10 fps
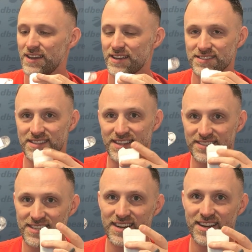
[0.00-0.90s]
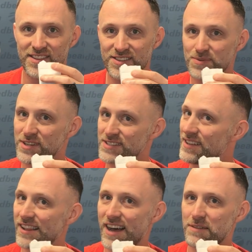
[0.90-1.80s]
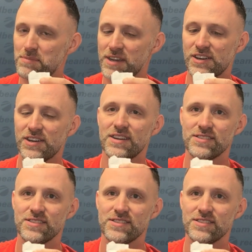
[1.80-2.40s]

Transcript: Because the antenna on this one is a lot bigger,